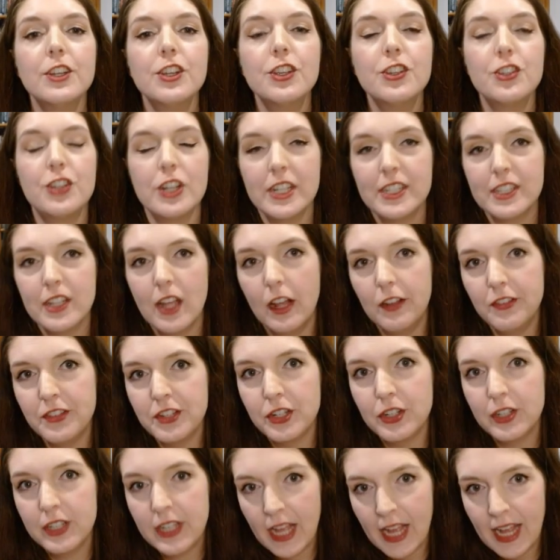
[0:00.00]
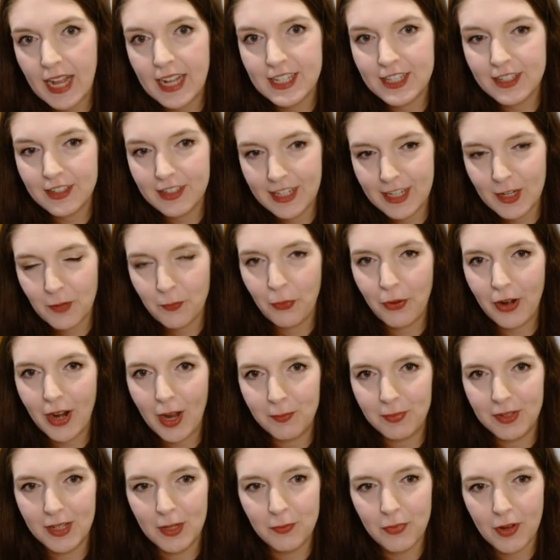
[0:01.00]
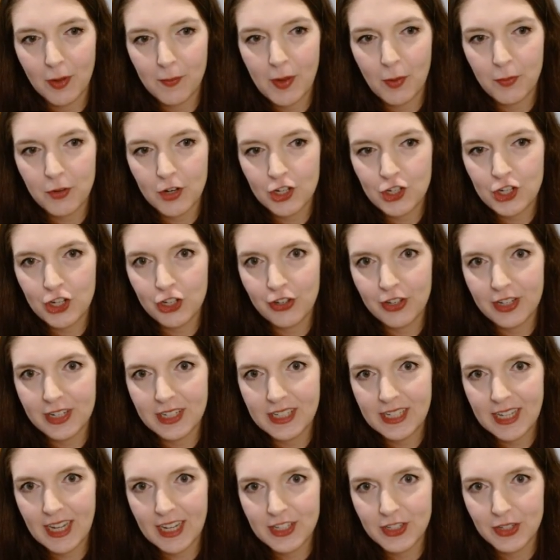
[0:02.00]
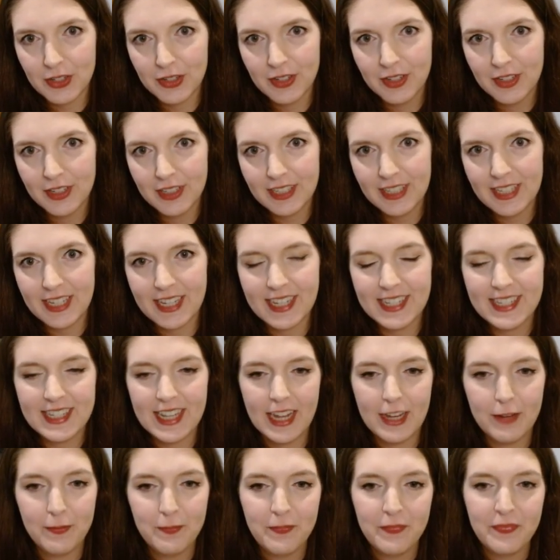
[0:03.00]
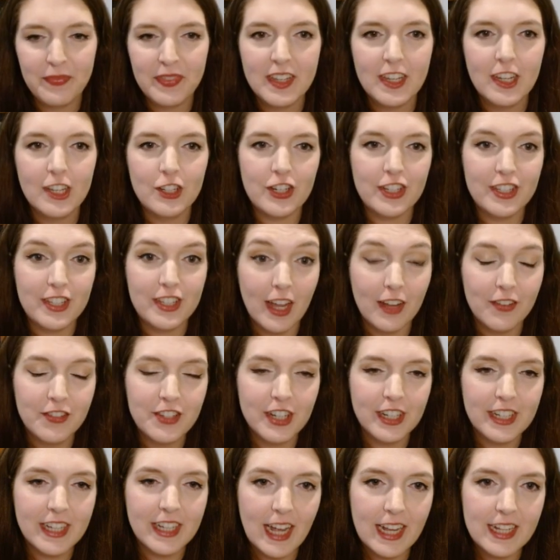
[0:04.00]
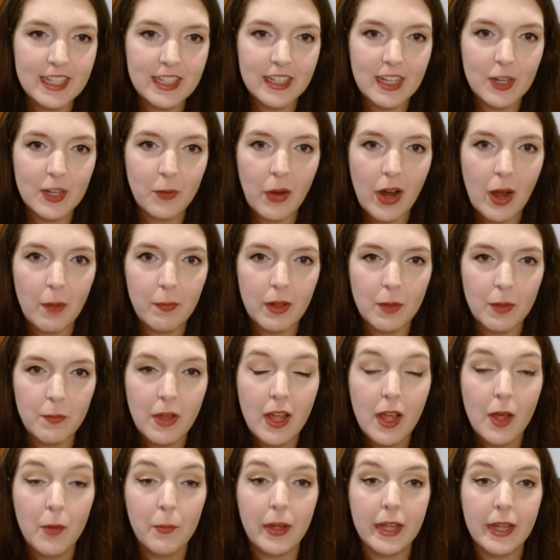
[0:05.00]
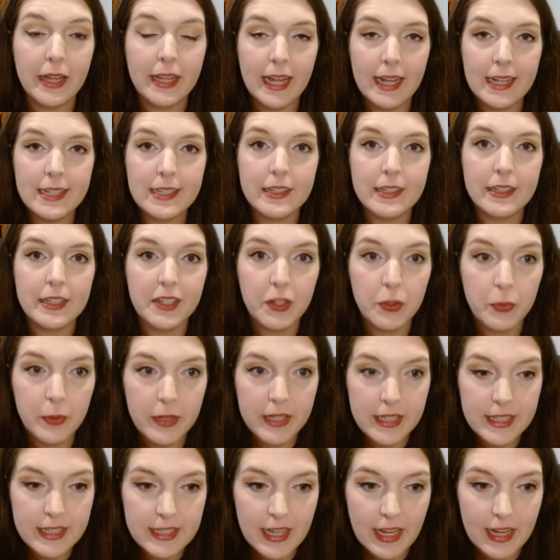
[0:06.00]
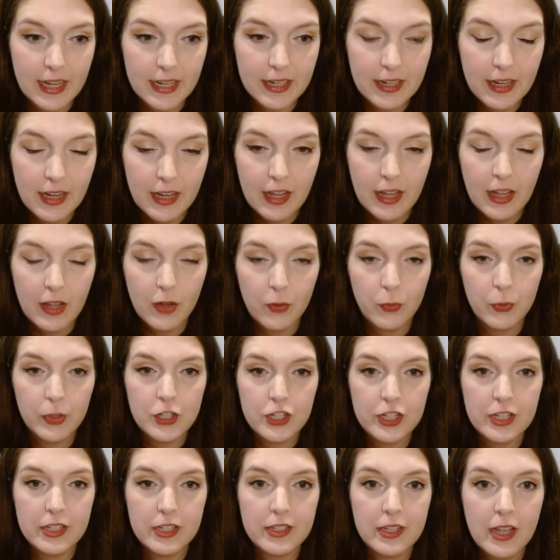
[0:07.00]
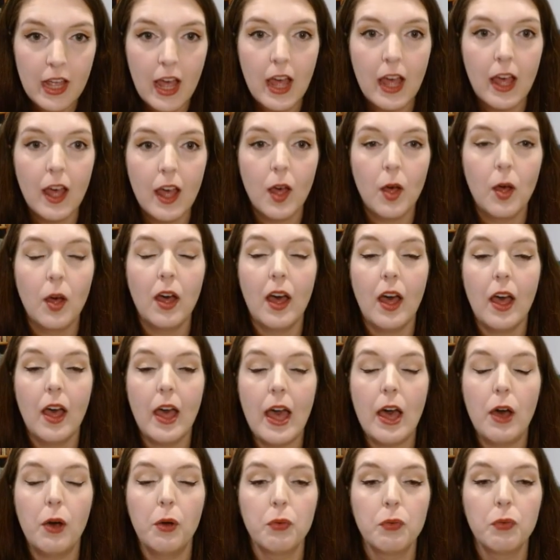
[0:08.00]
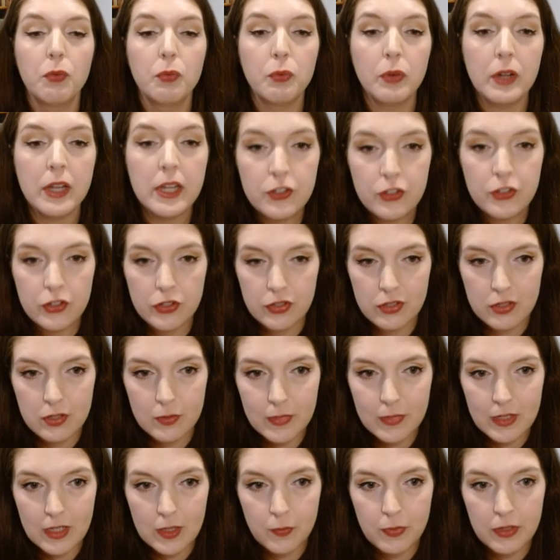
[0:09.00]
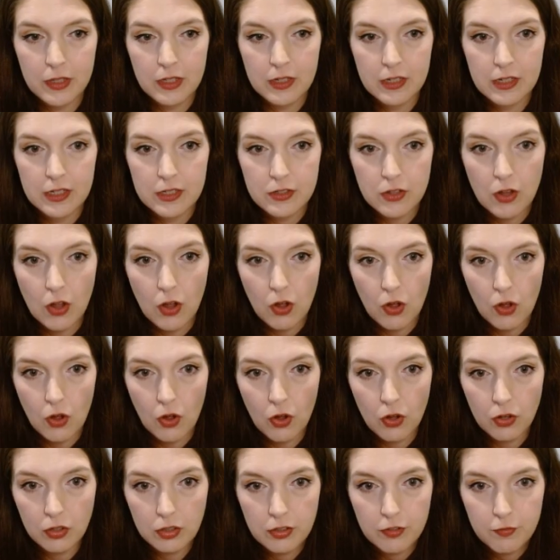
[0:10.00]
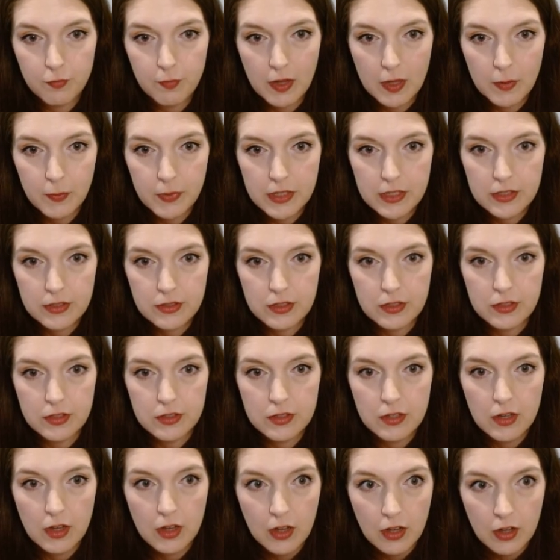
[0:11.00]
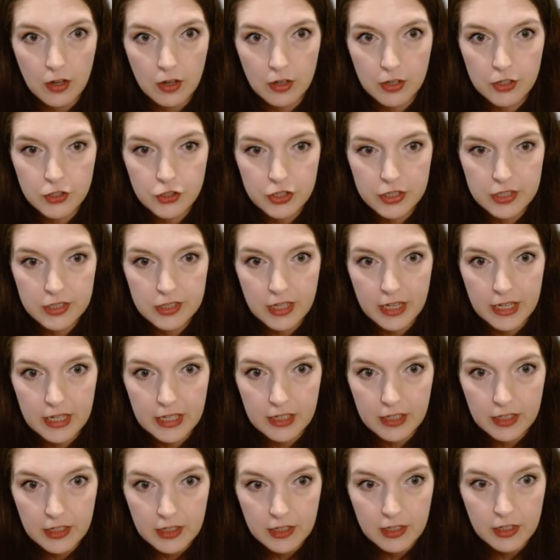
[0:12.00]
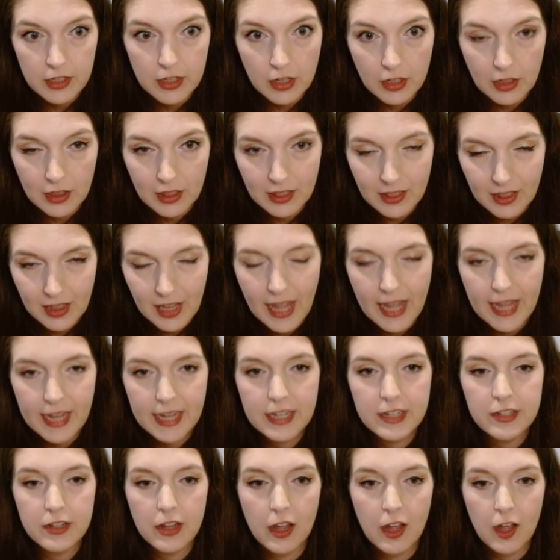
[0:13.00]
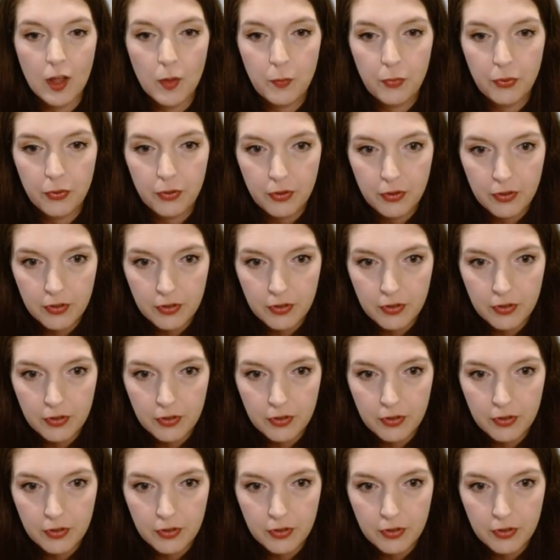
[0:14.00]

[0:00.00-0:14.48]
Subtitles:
She solves her castling problem. Remember, she couldn't castle kingside. She solves her castling problem by castling queenside, which is outrageous to me because all of my pieces are just like lined up.